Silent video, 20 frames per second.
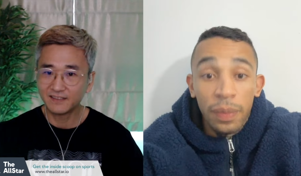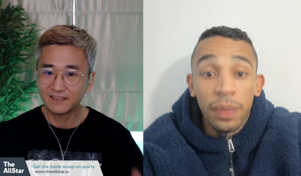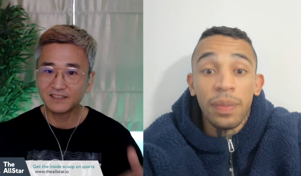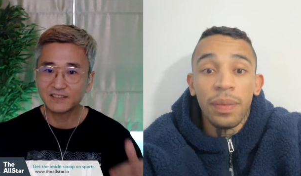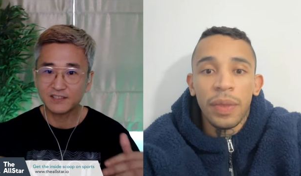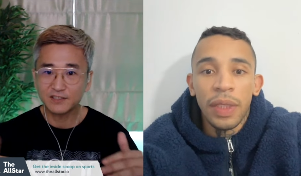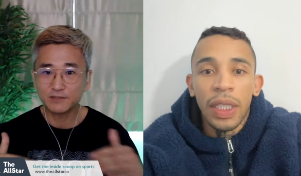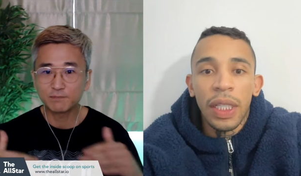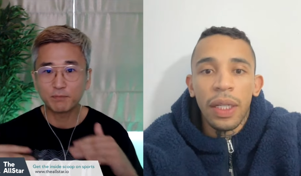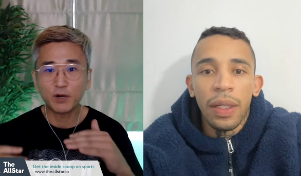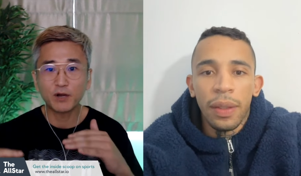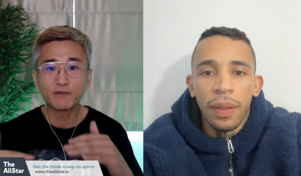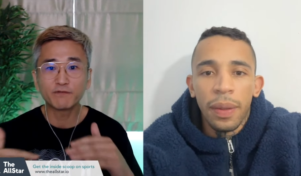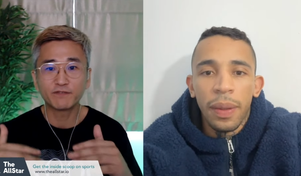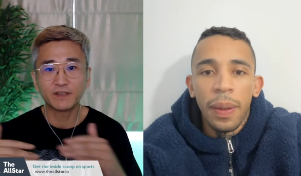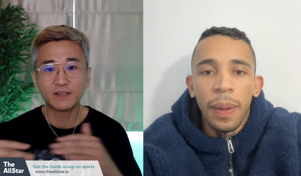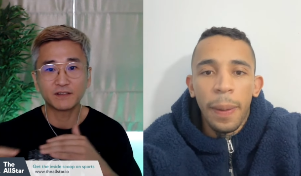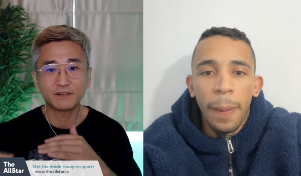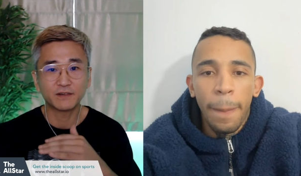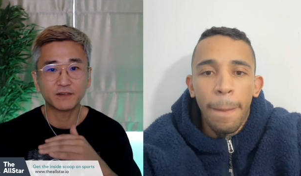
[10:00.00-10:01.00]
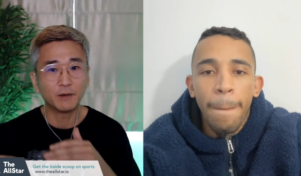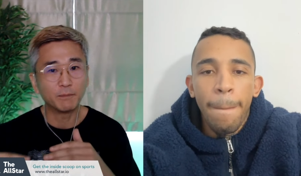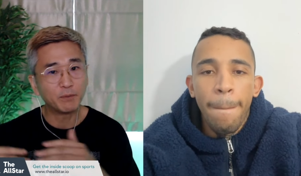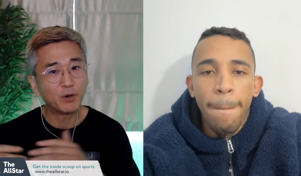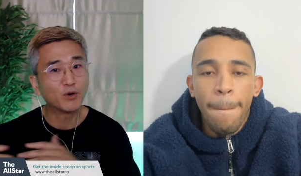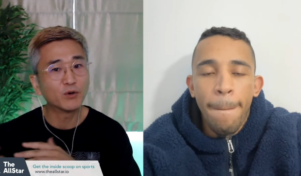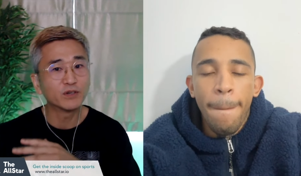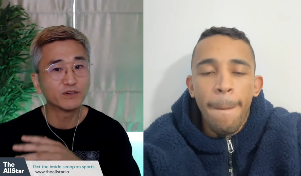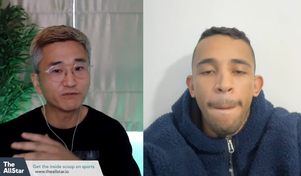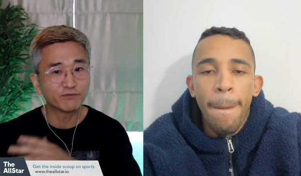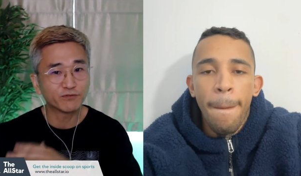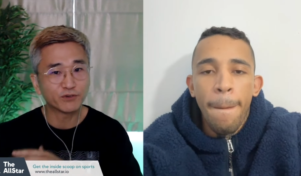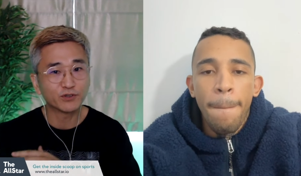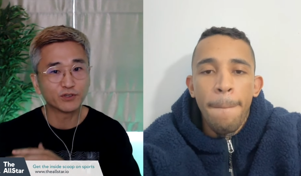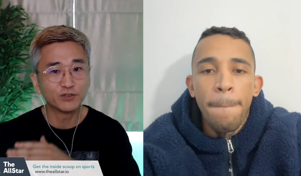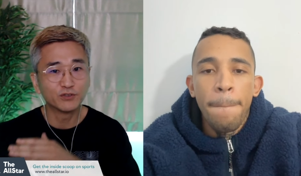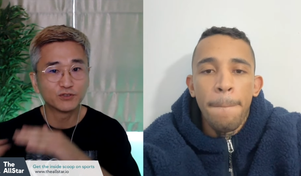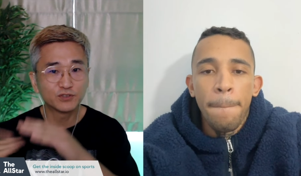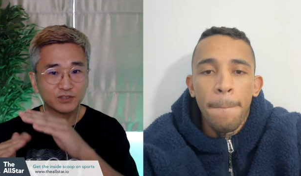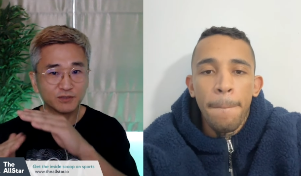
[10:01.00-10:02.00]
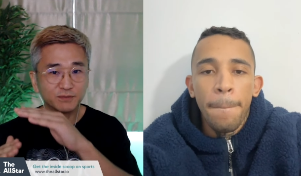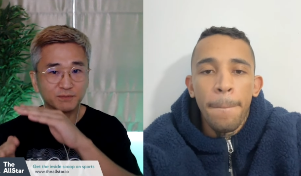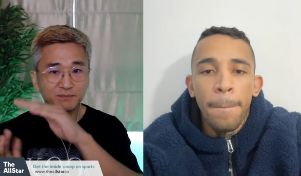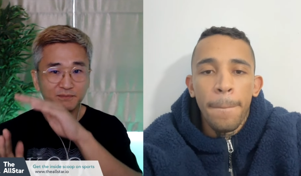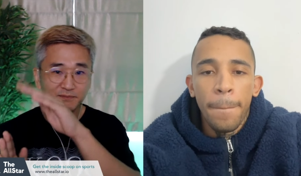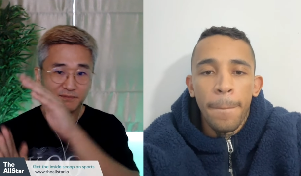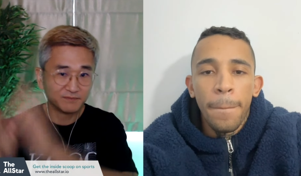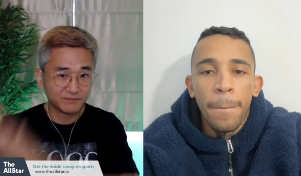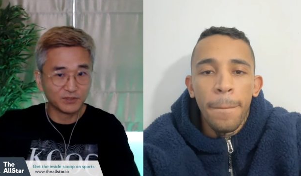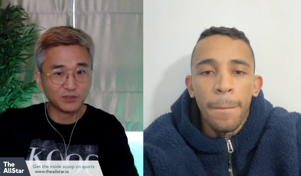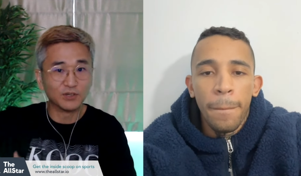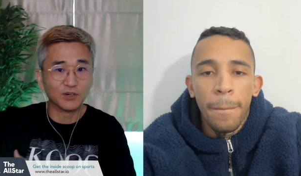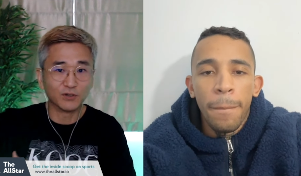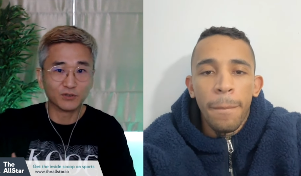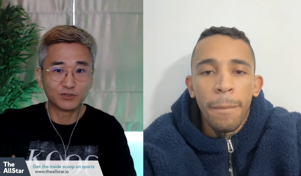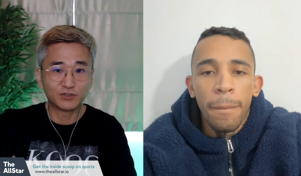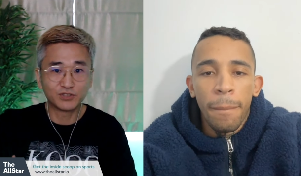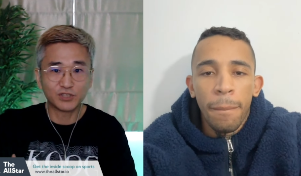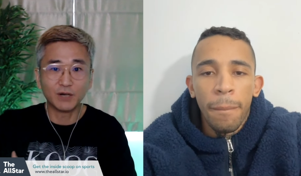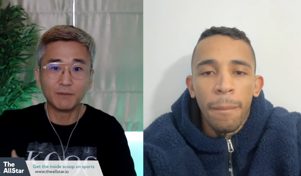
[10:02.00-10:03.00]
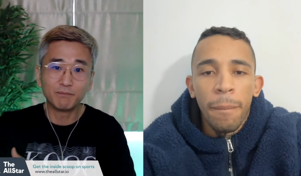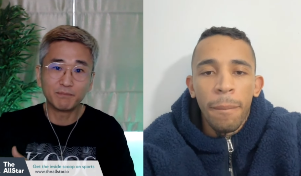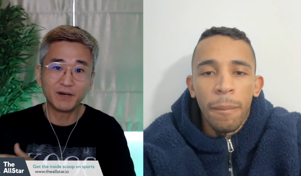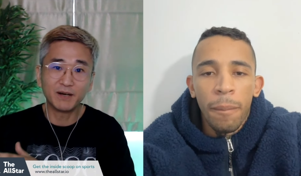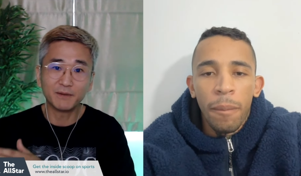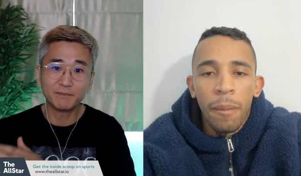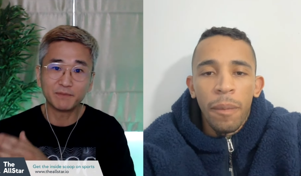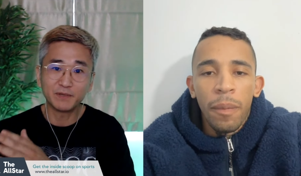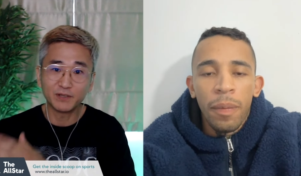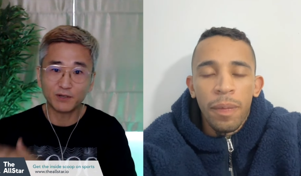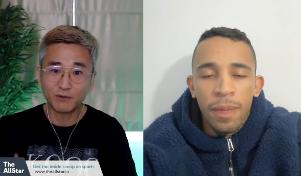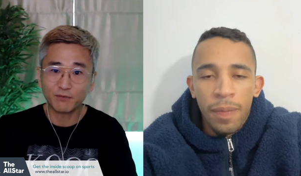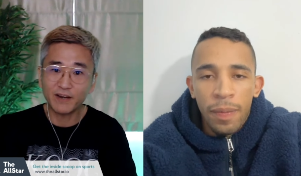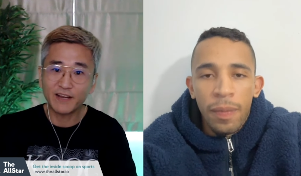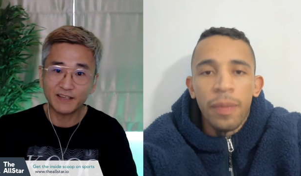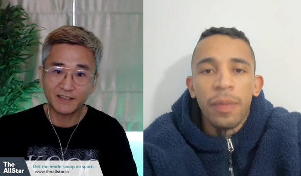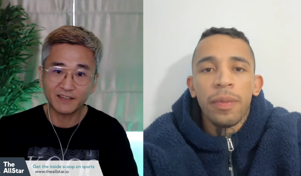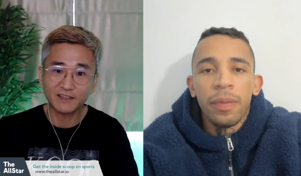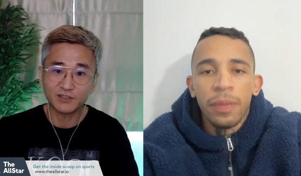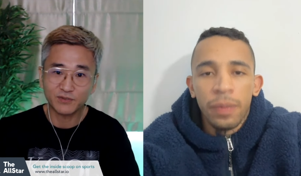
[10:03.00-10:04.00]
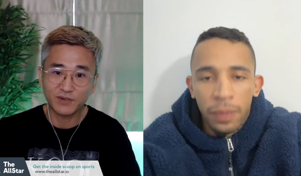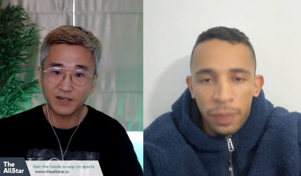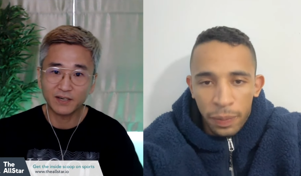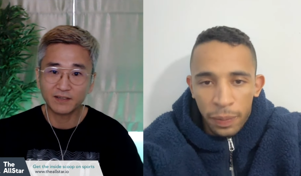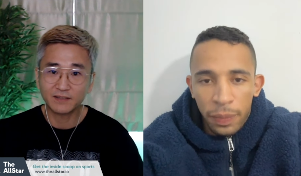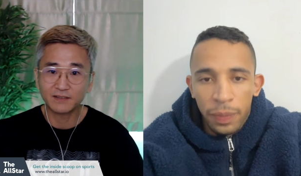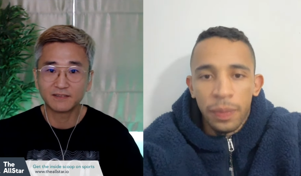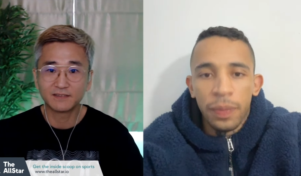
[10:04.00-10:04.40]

Speaker 1: this is yeah. perfect opponent for you to, you know, jump up in the rankings, right?